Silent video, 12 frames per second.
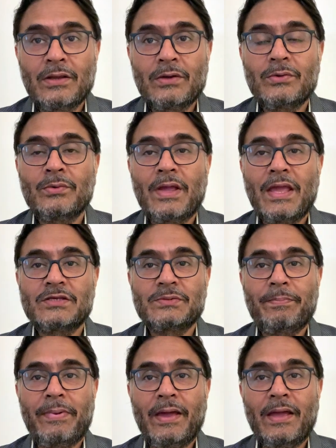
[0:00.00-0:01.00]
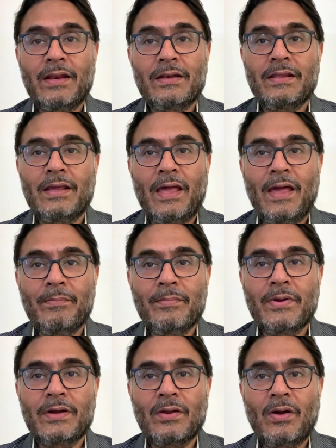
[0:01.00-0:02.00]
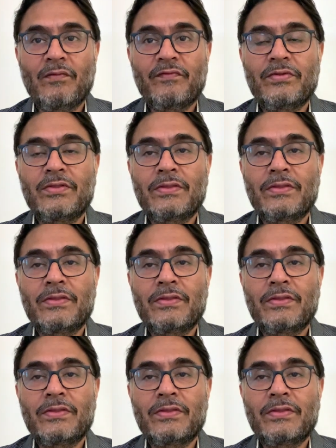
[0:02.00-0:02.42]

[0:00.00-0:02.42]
to expand the ambit of